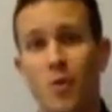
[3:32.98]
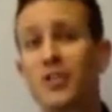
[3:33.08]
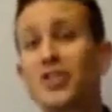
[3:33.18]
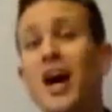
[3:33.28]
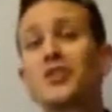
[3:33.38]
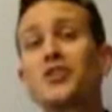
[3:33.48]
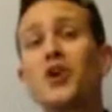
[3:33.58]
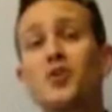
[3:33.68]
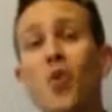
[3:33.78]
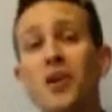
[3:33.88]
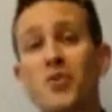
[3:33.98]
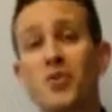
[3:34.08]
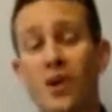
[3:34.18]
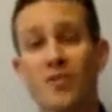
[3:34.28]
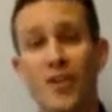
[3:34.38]
Well, at SHOT Show
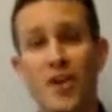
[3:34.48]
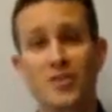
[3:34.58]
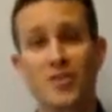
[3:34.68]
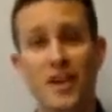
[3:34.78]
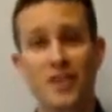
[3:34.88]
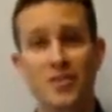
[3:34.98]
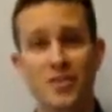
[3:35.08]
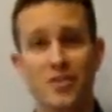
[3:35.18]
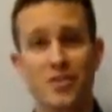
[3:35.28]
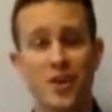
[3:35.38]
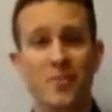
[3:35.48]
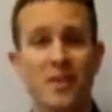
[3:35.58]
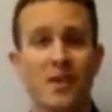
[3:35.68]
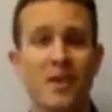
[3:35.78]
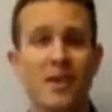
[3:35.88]
2012 in Las Vegas this year,